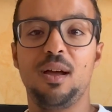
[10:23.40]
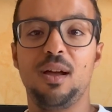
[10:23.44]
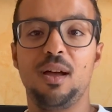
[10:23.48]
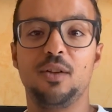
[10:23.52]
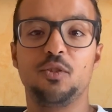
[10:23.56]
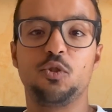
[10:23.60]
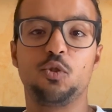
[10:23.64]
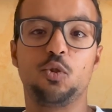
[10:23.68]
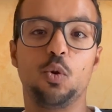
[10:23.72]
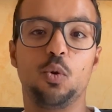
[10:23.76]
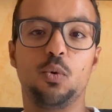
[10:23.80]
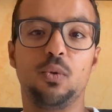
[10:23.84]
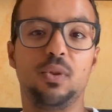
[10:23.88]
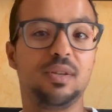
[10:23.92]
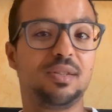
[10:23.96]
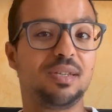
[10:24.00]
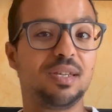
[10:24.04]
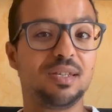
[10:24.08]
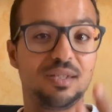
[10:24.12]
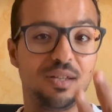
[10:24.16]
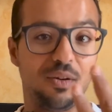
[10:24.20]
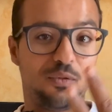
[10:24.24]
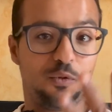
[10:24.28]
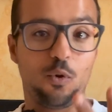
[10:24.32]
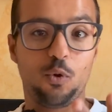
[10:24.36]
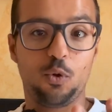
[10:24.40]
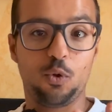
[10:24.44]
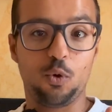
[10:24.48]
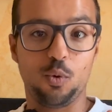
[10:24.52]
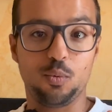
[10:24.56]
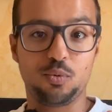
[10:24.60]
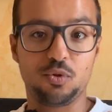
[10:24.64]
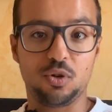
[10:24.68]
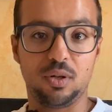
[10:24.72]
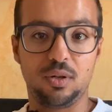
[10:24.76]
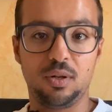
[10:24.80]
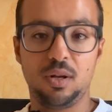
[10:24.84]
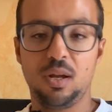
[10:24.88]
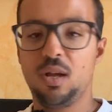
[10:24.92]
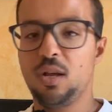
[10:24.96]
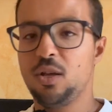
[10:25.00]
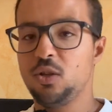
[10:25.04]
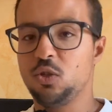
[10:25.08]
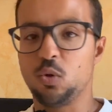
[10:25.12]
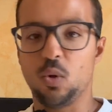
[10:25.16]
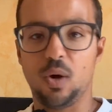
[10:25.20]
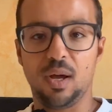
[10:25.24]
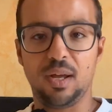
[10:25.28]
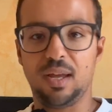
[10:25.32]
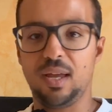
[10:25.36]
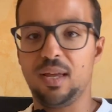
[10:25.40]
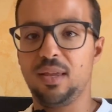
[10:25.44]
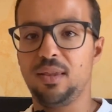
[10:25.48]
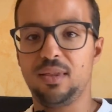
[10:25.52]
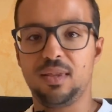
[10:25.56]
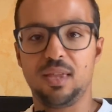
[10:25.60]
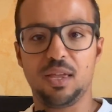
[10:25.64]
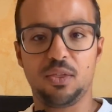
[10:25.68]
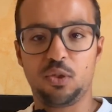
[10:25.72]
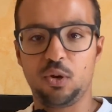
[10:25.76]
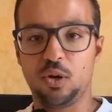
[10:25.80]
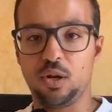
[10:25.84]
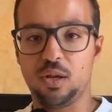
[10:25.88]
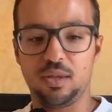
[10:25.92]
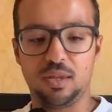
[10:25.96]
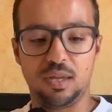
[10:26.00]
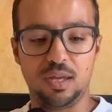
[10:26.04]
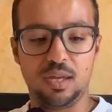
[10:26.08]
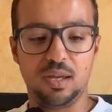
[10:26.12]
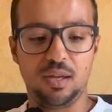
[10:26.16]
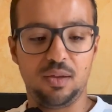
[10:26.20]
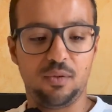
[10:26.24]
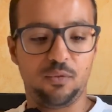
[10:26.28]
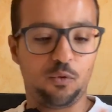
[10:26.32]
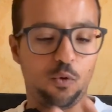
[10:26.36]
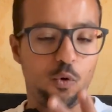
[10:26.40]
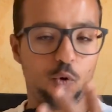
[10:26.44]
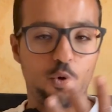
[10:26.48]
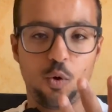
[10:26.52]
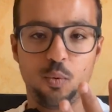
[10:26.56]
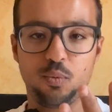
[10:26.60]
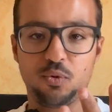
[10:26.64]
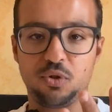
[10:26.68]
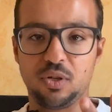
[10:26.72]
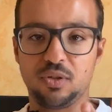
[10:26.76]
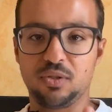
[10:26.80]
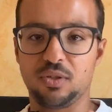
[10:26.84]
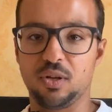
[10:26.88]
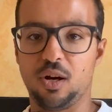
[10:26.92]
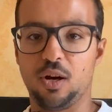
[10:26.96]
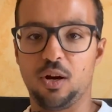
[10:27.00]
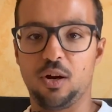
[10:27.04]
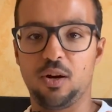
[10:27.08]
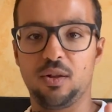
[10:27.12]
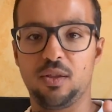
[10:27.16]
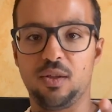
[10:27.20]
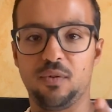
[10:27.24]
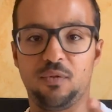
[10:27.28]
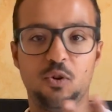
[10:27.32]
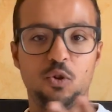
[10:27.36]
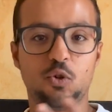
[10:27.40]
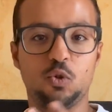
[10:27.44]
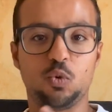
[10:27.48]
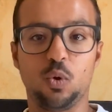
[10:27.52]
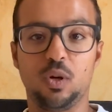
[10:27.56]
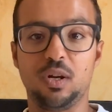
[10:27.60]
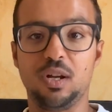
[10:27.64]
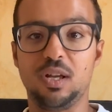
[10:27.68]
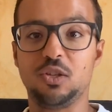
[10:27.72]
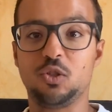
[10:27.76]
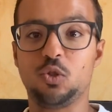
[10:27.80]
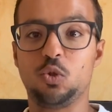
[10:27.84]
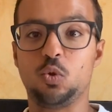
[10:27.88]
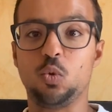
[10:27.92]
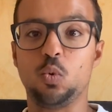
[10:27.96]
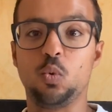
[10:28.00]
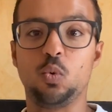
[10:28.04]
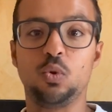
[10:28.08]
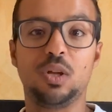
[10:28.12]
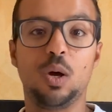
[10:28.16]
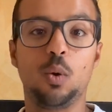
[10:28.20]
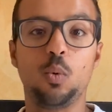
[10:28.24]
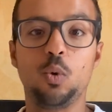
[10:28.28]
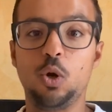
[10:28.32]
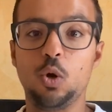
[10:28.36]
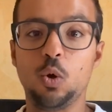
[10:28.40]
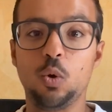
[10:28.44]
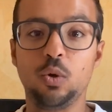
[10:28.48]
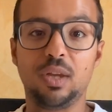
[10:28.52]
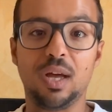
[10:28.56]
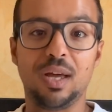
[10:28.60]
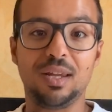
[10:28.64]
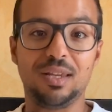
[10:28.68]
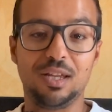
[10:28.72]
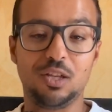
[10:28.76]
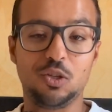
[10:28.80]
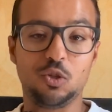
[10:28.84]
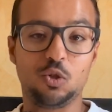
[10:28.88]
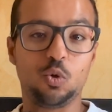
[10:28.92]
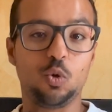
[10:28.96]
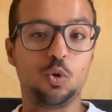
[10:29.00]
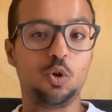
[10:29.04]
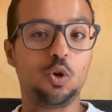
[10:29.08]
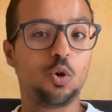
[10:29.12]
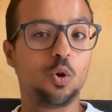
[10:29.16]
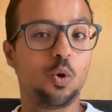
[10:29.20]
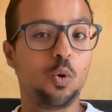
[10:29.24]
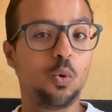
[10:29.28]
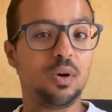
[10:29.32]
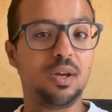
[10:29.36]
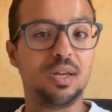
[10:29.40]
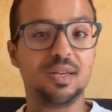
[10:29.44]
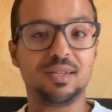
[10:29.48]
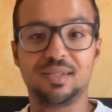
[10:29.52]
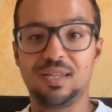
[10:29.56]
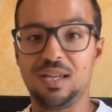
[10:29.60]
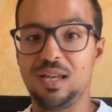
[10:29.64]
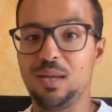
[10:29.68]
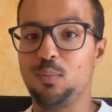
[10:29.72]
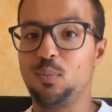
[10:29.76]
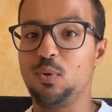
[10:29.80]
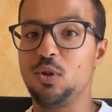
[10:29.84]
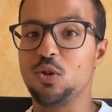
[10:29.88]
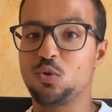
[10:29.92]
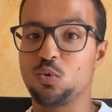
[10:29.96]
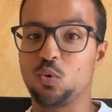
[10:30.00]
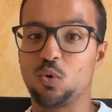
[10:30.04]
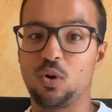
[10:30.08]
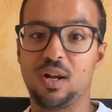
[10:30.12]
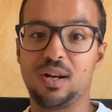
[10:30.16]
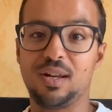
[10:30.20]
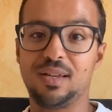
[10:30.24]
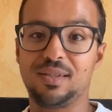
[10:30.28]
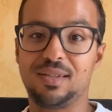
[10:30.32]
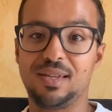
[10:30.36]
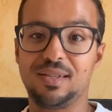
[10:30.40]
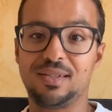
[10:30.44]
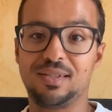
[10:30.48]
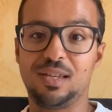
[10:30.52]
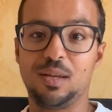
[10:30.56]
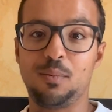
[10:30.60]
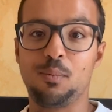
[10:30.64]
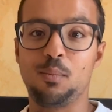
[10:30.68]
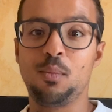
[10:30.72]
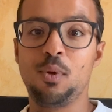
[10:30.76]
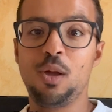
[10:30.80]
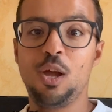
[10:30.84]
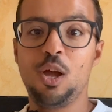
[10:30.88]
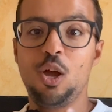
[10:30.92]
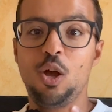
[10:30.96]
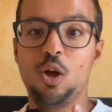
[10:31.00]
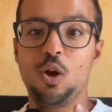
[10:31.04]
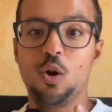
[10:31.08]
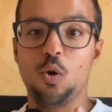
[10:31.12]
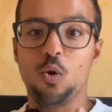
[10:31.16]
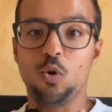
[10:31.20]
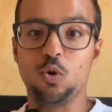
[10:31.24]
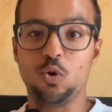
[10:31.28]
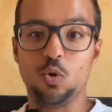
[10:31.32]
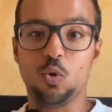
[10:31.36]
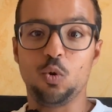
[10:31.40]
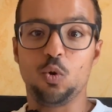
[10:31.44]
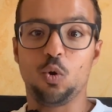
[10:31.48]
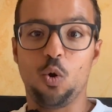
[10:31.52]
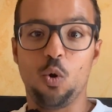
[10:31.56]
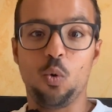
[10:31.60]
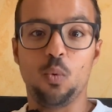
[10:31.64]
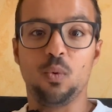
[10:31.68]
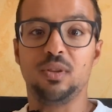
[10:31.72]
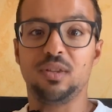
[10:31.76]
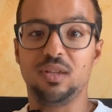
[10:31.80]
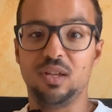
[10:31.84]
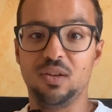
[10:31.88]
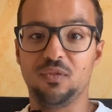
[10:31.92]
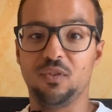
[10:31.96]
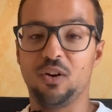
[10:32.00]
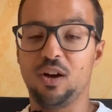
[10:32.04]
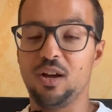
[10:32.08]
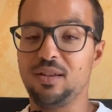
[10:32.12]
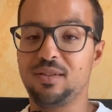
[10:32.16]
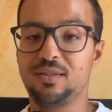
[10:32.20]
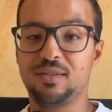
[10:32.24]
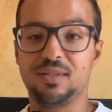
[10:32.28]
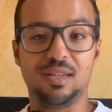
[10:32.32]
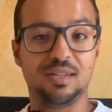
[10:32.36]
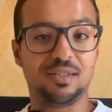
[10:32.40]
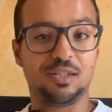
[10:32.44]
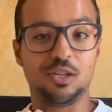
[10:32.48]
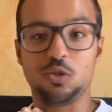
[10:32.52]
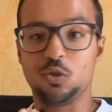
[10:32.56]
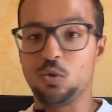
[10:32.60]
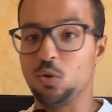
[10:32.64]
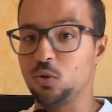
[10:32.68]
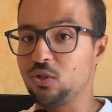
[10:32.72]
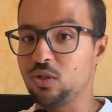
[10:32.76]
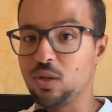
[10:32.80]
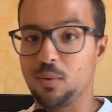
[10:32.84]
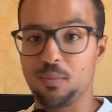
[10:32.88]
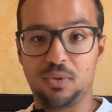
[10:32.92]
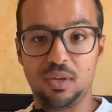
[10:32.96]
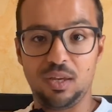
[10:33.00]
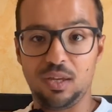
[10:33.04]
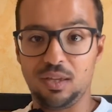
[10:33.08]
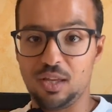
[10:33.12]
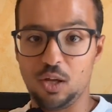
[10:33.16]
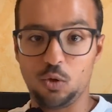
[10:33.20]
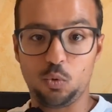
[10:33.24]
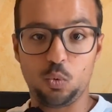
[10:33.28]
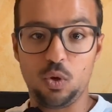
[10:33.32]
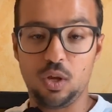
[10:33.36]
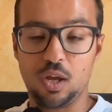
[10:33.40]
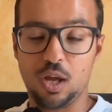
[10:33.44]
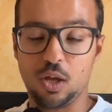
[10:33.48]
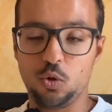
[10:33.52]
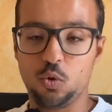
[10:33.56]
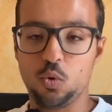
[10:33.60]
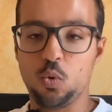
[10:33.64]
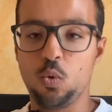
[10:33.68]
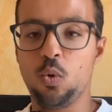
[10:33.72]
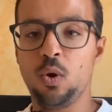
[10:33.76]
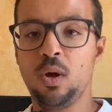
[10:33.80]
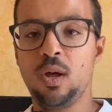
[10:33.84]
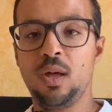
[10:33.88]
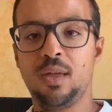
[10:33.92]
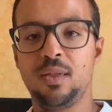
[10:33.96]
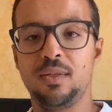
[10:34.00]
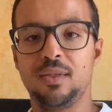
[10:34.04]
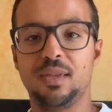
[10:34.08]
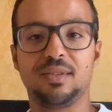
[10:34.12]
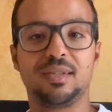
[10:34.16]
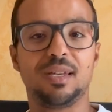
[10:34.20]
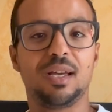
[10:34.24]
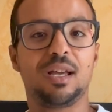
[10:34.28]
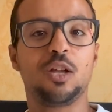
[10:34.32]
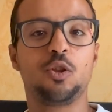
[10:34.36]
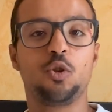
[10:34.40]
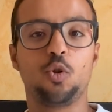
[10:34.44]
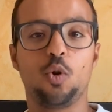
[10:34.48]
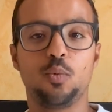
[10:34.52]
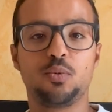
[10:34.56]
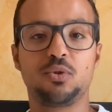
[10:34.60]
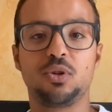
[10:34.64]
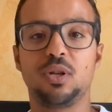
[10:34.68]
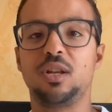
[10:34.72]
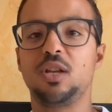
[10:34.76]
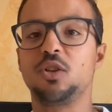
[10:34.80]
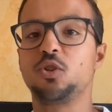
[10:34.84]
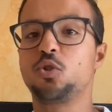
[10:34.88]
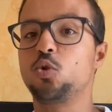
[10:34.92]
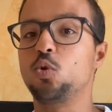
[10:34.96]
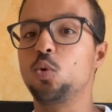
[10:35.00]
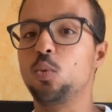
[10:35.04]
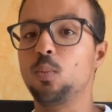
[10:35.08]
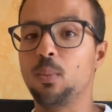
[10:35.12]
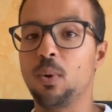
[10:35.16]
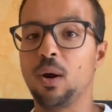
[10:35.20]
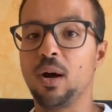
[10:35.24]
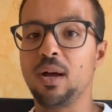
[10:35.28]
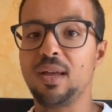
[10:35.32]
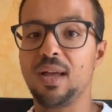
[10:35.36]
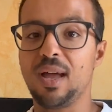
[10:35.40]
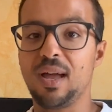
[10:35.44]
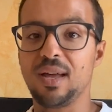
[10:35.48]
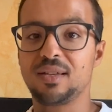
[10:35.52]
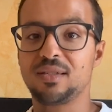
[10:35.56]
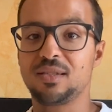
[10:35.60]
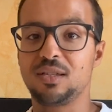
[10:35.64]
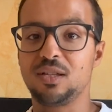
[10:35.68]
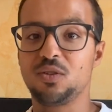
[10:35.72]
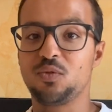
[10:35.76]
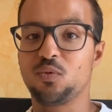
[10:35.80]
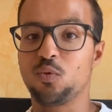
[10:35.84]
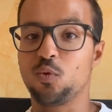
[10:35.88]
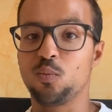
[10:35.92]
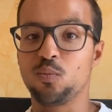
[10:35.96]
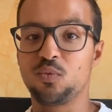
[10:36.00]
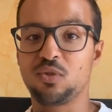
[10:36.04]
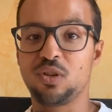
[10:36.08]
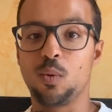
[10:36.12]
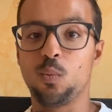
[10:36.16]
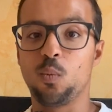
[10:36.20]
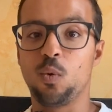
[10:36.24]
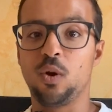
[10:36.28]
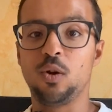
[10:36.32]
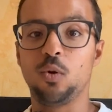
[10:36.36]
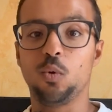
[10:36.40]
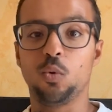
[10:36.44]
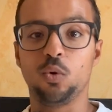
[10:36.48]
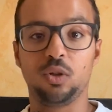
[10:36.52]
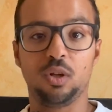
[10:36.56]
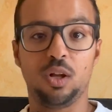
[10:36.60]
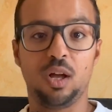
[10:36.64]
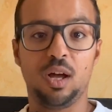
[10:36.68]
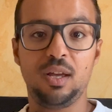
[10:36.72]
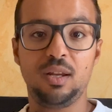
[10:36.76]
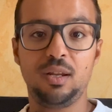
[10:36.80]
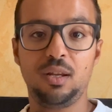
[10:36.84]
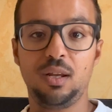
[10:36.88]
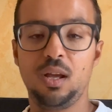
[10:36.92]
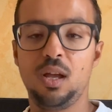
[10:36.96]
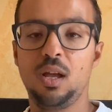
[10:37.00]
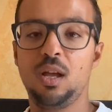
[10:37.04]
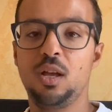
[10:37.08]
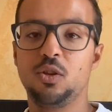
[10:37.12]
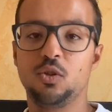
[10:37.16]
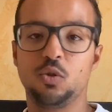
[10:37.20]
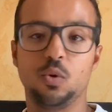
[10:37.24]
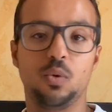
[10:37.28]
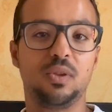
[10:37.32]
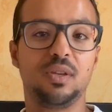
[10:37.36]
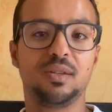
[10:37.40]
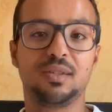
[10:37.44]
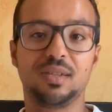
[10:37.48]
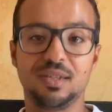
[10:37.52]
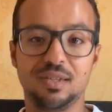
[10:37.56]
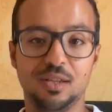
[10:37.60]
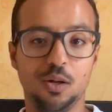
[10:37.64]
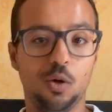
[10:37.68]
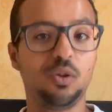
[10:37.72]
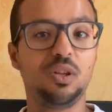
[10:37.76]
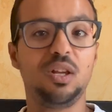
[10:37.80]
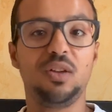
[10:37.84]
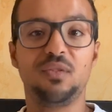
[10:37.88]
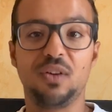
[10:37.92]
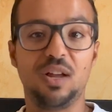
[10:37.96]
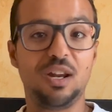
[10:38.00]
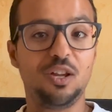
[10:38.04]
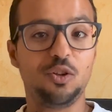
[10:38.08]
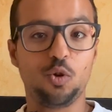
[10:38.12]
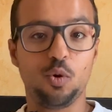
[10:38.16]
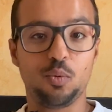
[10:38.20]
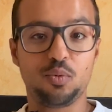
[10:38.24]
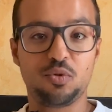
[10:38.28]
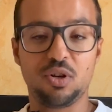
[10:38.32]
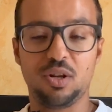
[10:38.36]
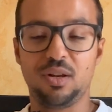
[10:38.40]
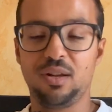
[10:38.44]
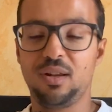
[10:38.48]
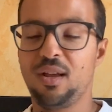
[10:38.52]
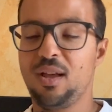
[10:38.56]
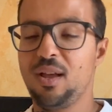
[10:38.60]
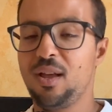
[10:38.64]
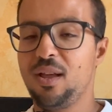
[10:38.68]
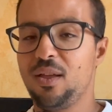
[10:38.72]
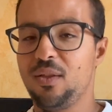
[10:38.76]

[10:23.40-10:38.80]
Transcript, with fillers: So this is the fourth option. So again, the three, the four options are, the first one is to download and install your own SAP S4 HANA system on your own device. This is not something that we can do. The second option is to buy access from someone online. So this is the only valid option.